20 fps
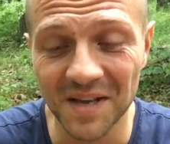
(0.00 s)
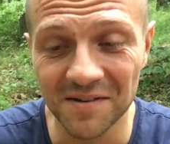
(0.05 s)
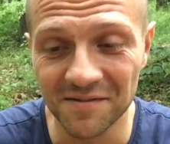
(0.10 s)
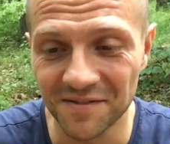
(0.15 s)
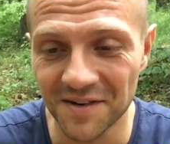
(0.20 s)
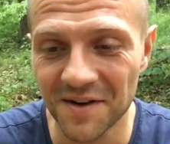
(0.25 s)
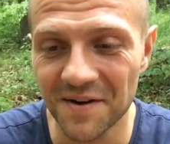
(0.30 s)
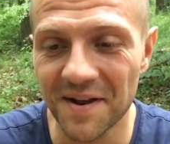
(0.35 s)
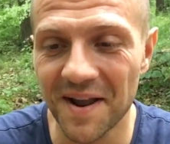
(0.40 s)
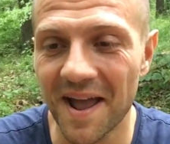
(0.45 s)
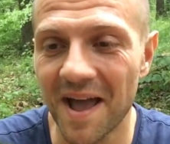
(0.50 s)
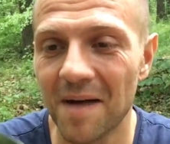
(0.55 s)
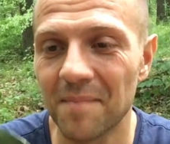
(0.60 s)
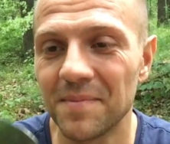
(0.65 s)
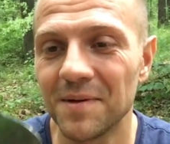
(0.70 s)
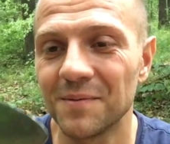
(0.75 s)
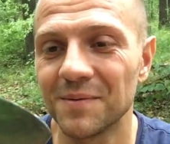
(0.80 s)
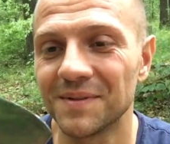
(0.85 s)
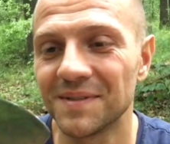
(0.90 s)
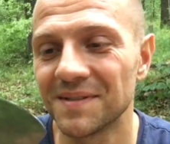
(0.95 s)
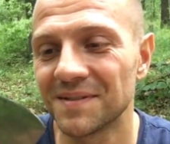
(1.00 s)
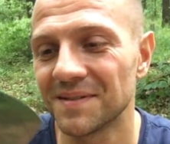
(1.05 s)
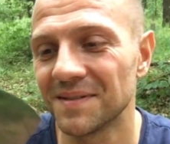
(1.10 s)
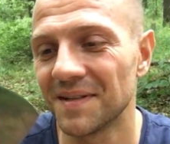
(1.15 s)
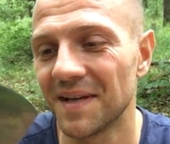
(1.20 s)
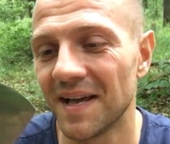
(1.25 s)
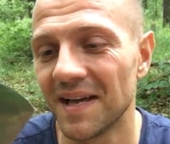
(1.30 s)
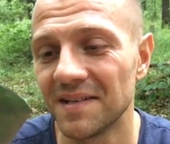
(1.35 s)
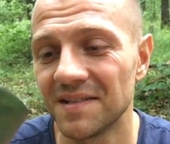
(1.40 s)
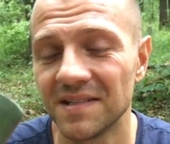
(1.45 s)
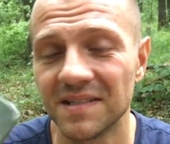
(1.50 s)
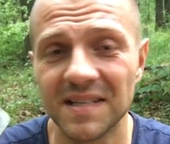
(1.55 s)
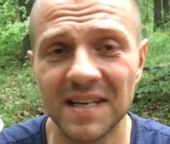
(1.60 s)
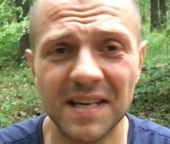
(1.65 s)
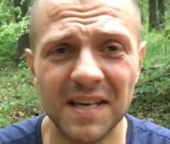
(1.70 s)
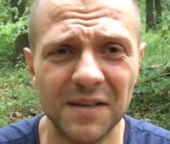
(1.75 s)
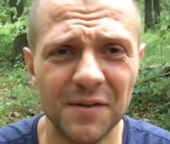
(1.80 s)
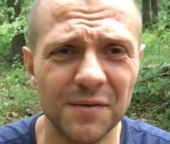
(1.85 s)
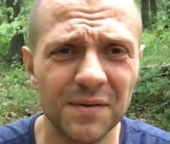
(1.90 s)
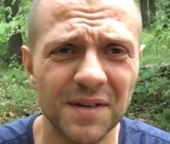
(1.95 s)
very happy with this little hatchet.
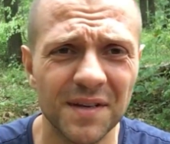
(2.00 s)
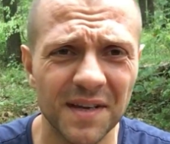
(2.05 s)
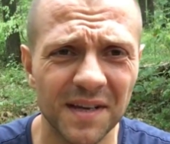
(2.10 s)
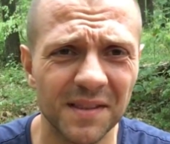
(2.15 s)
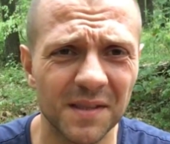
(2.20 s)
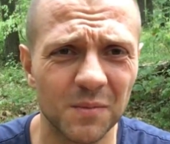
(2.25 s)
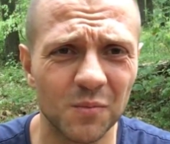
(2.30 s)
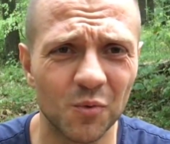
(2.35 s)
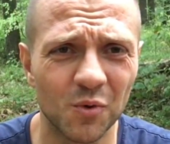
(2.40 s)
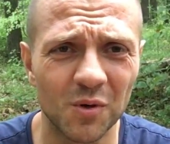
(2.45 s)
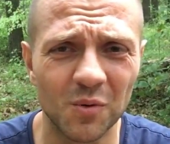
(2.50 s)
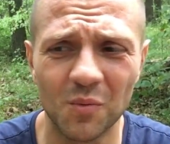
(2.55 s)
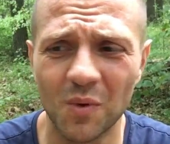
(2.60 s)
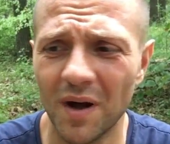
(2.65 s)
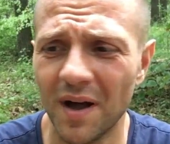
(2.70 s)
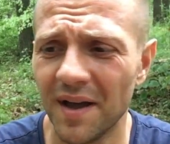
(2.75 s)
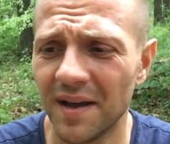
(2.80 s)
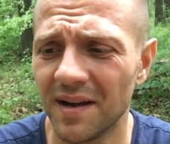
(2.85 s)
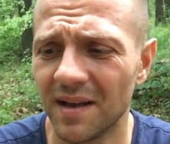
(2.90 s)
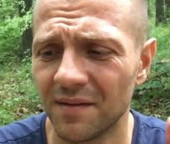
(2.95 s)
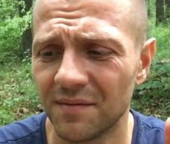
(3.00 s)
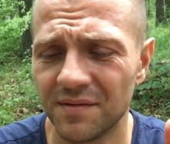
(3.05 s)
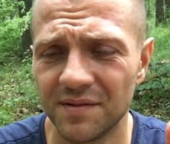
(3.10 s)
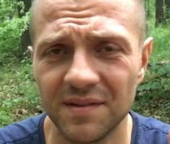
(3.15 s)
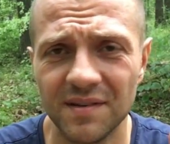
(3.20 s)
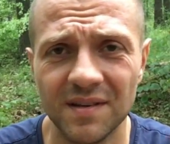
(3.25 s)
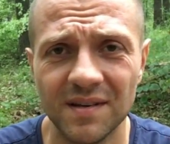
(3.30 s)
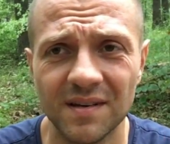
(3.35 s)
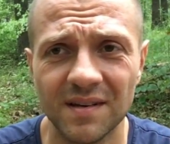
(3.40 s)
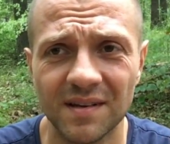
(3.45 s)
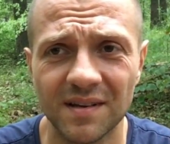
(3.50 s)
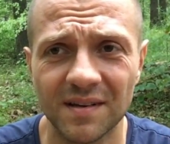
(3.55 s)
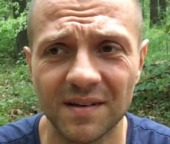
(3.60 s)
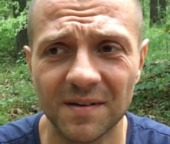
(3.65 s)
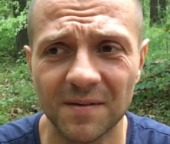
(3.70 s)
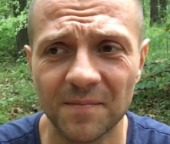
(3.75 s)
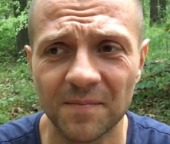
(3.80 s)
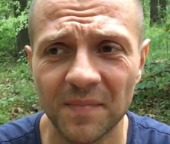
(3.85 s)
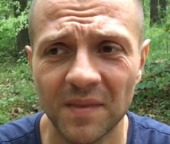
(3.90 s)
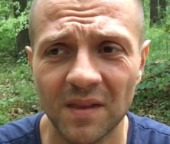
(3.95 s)
You can get them worldwide. I've seen
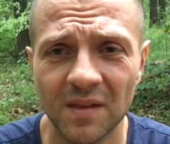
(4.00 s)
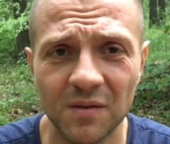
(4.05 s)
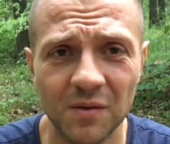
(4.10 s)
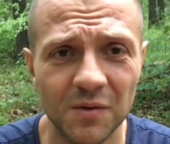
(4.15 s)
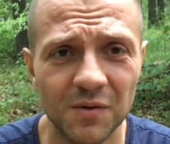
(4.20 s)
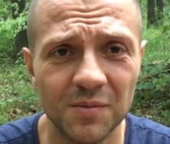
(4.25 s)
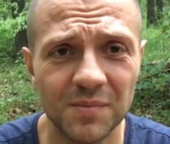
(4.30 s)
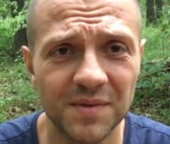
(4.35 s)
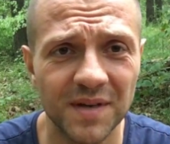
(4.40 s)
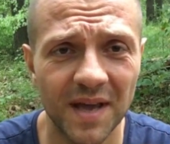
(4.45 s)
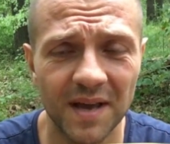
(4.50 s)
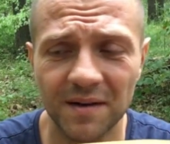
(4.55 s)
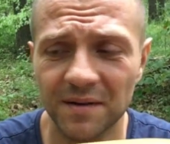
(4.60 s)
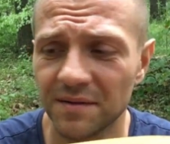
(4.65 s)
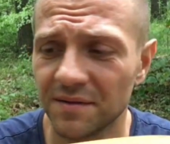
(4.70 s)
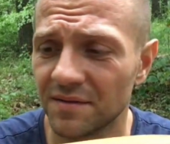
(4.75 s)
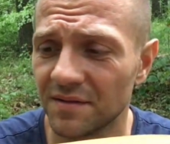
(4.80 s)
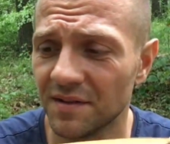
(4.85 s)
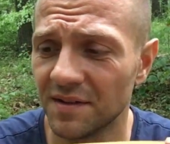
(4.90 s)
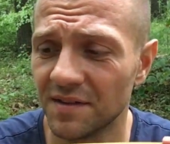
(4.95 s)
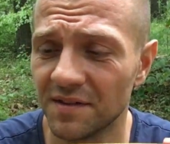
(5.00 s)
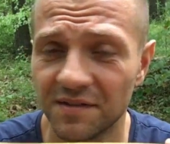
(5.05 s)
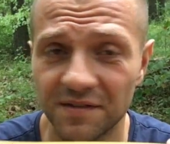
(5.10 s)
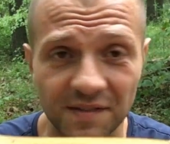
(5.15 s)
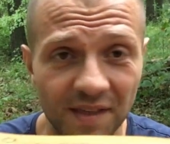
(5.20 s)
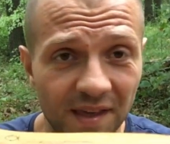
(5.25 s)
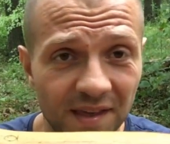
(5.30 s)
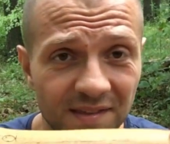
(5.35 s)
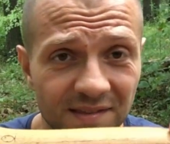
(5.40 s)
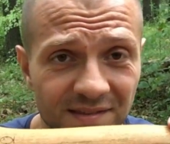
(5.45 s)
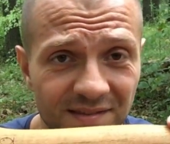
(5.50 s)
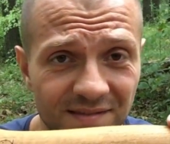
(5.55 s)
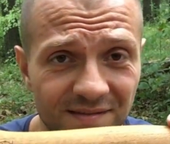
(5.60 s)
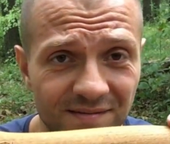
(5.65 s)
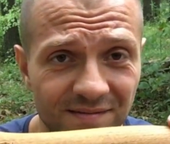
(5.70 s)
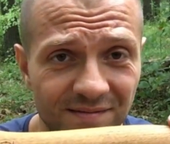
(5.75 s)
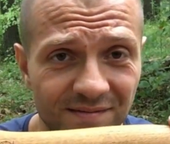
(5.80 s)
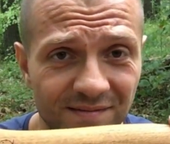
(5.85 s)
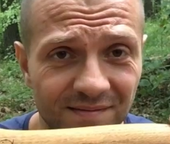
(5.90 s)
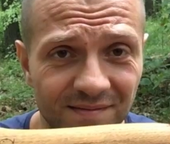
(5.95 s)
YouTube channels in the States
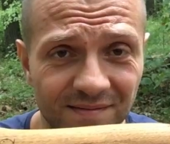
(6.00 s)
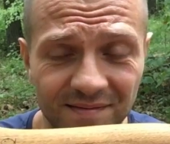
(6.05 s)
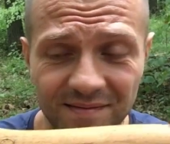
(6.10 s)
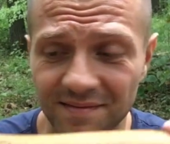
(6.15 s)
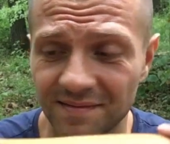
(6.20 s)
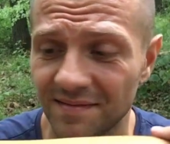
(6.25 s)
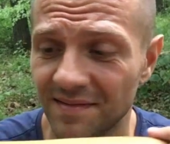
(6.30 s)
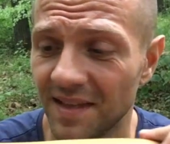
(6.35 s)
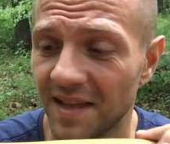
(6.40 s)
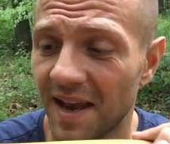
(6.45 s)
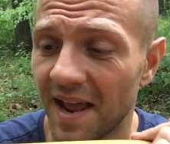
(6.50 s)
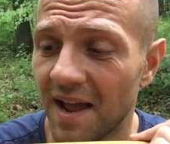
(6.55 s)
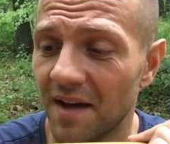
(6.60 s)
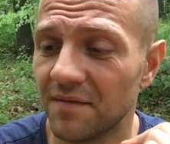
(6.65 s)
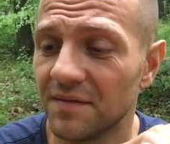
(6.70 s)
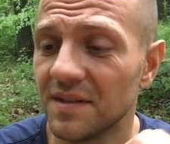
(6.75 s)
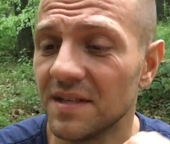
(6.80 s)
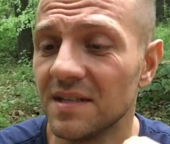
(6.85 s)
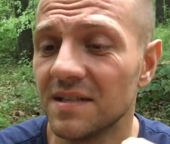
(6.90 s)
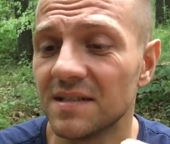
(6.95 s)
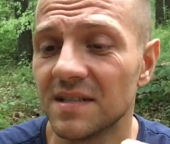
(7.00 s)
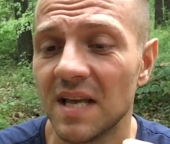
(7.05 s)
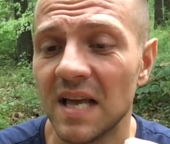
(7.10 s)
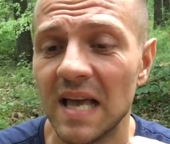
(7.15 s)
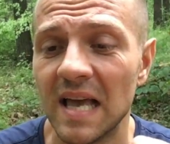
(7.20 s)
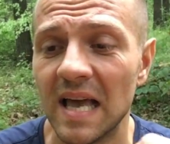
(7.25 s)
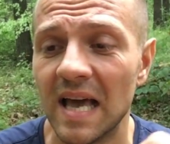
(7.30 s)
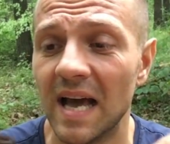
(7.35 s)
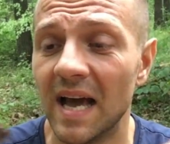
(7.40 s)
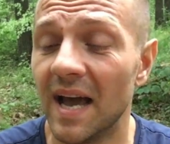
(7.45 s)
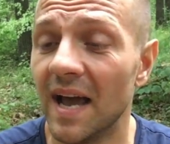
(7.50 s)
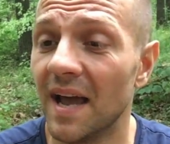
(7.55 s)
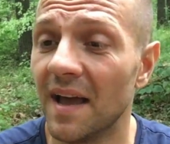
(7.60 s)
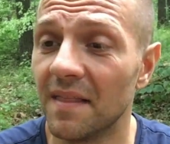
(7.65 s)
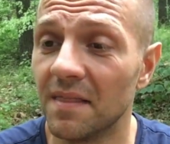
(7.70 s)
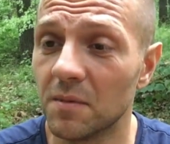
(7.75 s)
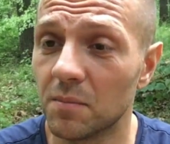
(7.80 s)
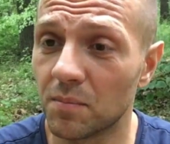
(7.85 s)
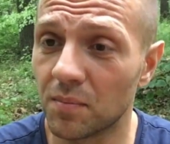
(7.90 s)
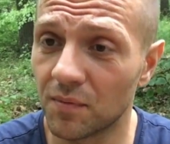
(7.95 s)
that have these,
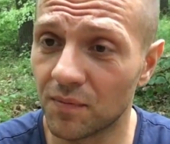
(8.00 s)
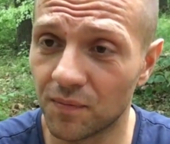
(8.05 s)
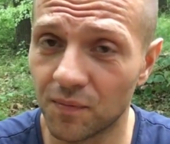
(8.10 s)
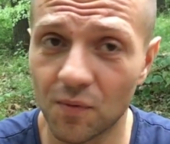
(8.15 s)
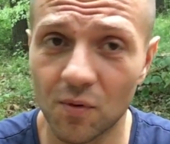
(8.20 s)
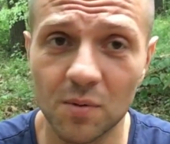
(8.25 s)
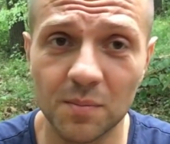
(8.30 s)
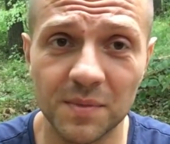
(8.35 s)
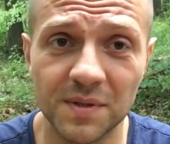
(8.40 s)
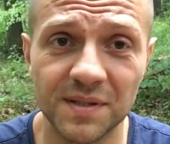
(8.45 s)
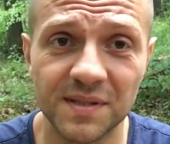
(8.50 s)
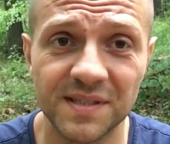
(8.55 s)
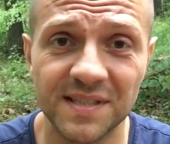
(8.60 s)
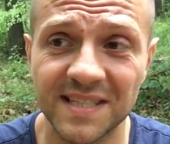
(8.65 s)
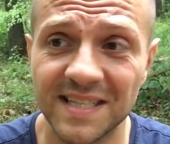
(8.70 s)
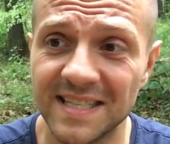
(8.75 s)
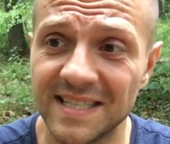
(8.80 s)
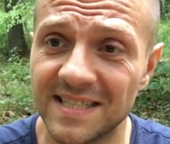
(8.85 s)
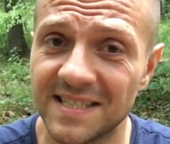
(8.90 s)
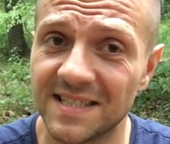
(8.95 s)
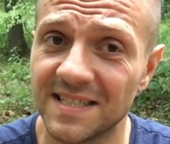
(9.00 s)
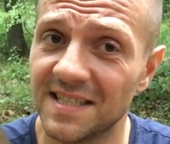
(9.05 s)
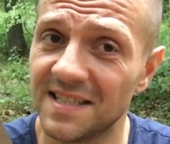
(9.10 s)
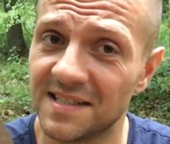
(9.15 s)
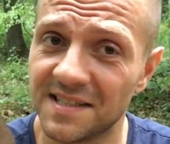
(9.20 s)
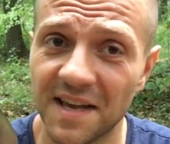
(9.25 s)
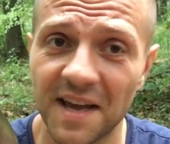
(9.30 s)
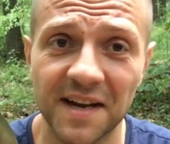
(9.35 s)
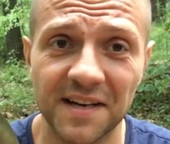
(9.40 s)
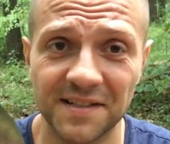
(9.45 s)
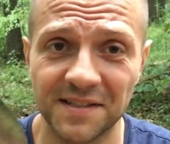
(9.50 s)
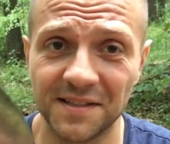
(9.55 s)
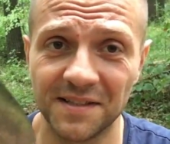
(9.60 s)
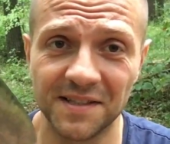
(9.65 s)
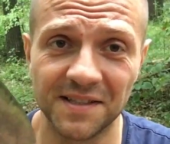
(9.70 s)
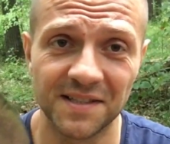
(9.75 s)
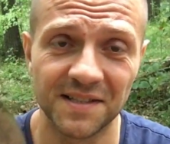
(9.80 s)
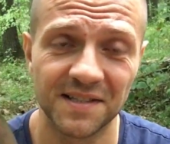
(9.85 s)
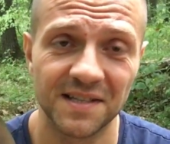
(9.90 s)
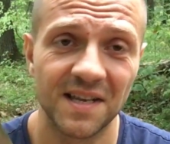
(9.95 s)
and the performance is
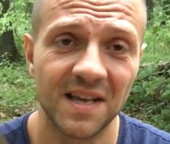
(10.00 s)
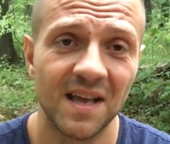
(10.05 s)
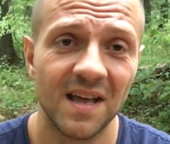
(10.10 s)
excellent.